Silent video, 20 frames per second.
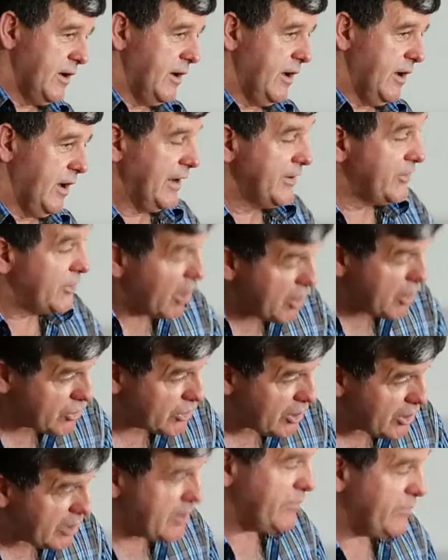I don't
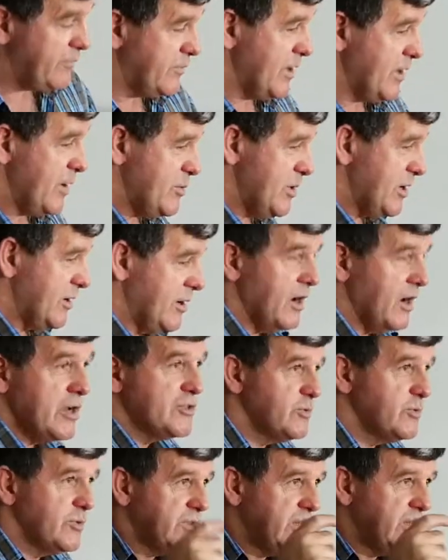know if they were guys
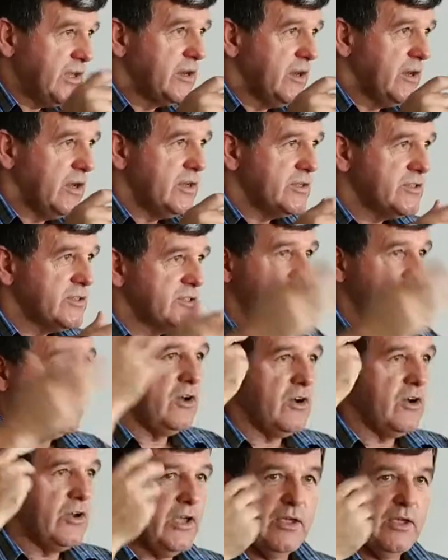with thick glasses,
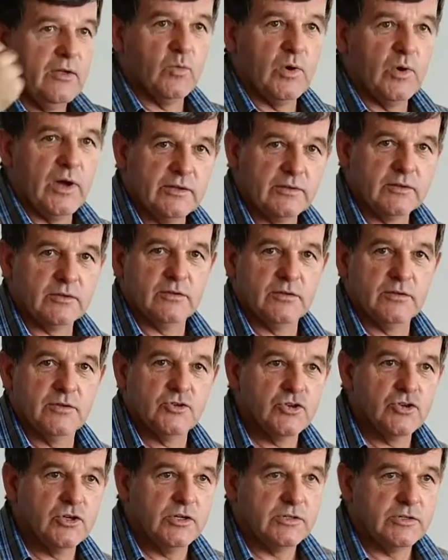long hair, white
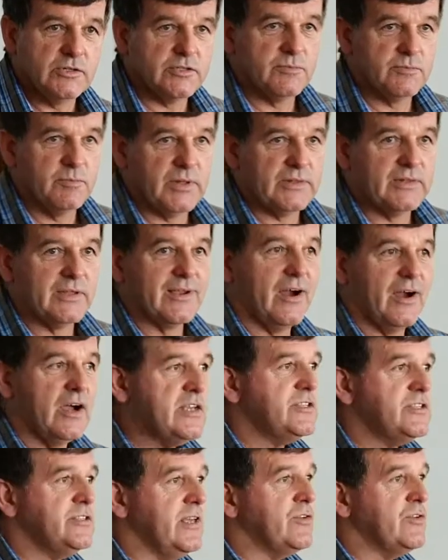shirts, but the
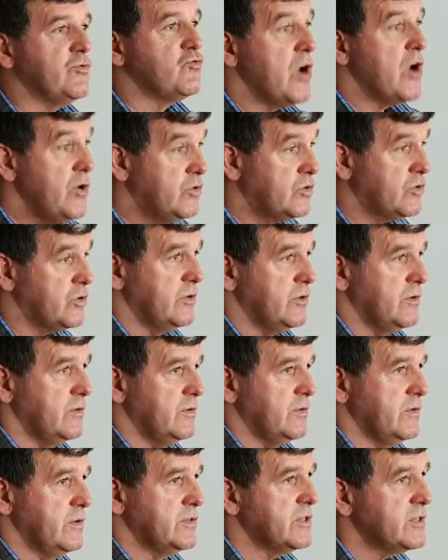guys that wrote
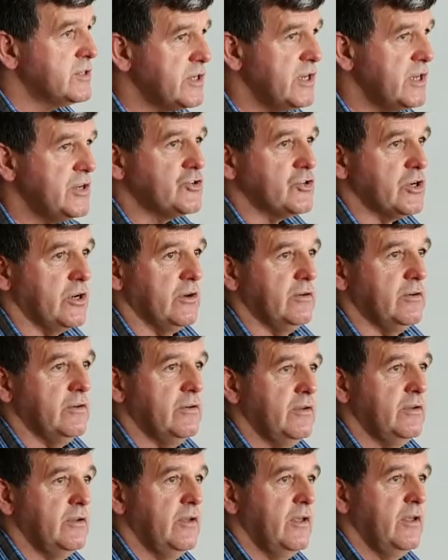secession
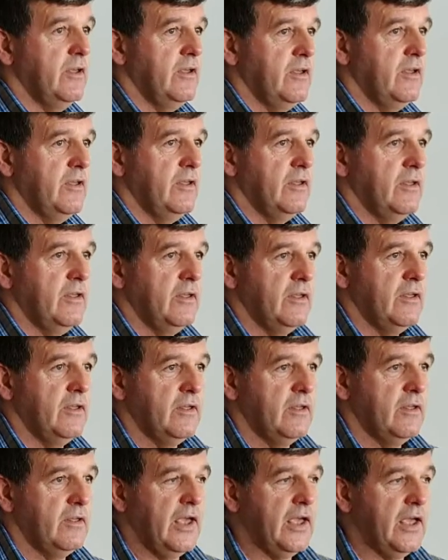
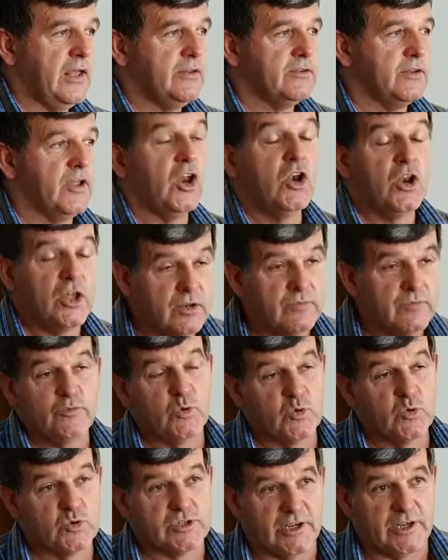had a lot of
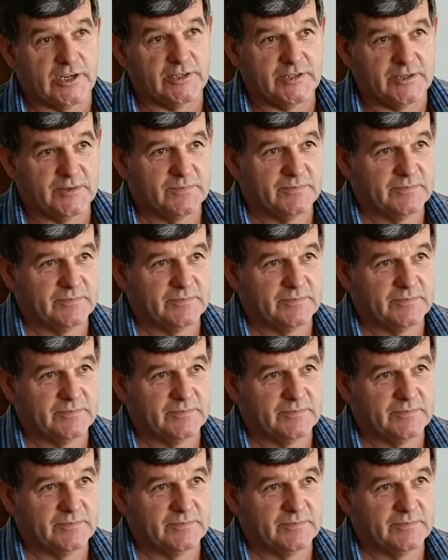foresight.